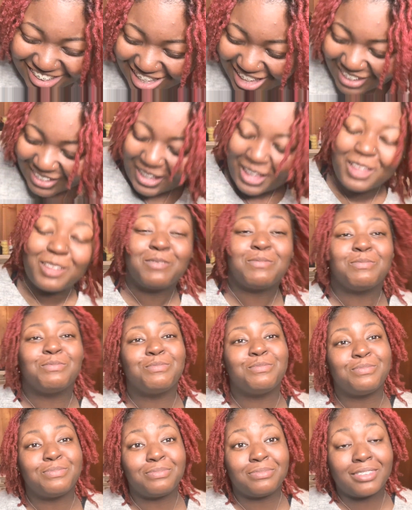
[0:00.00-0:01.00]
Okay.
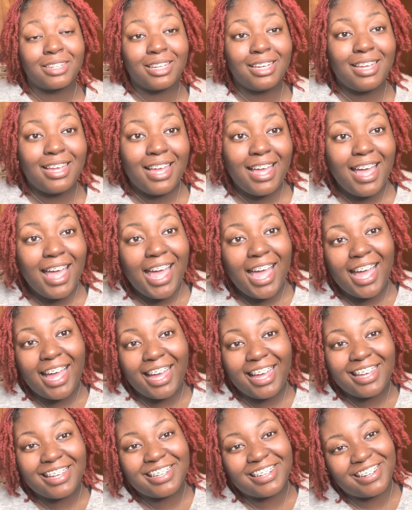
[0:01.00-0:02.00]

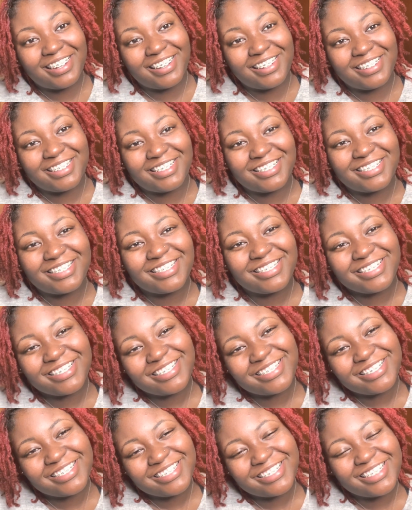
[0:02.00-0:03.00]
Hey y'all.
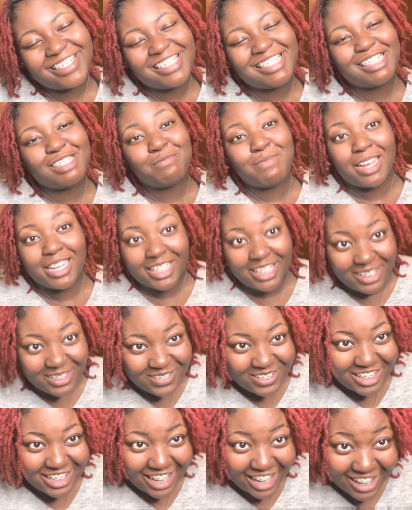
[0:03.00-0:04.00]
This is my
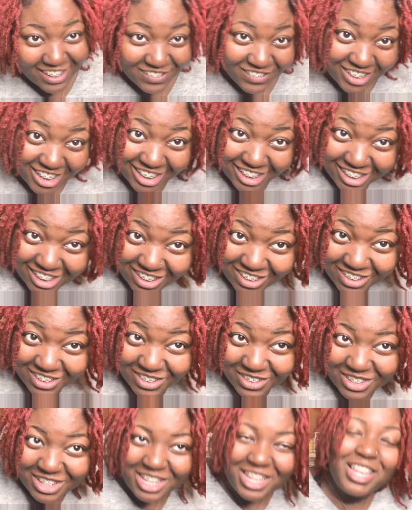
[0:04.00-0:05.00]
Q&A
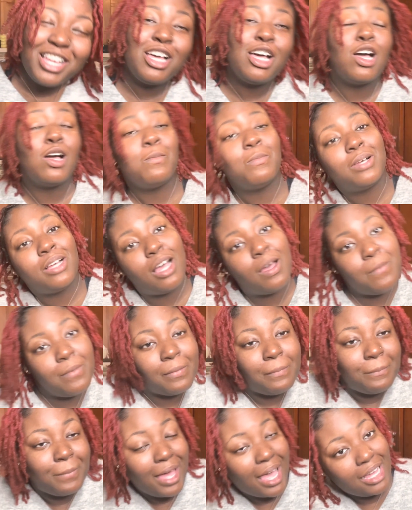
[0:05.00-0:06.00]
video. I'm
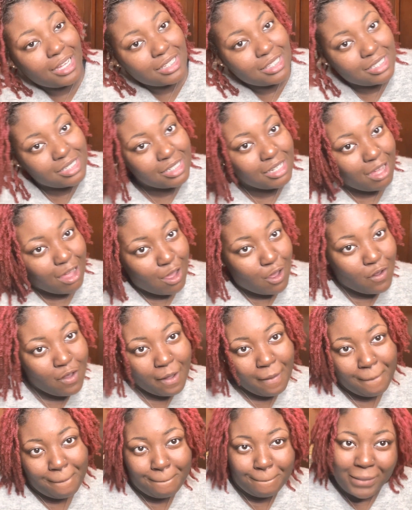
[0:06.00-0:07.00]
coming back to y'all.
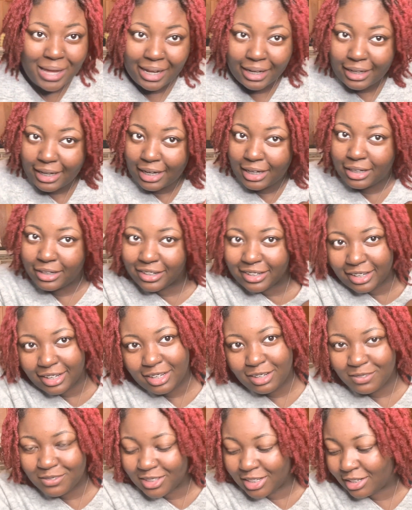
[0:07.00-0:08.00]
I'm back at it
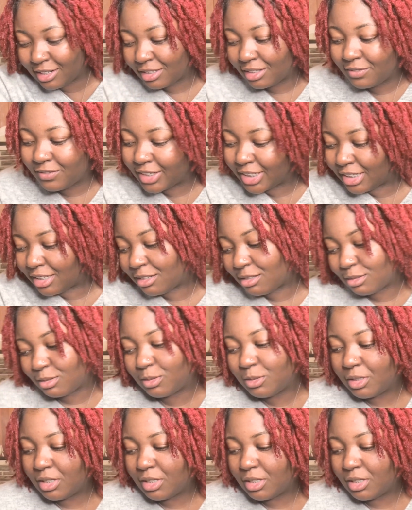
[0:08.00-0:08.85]
again with another video.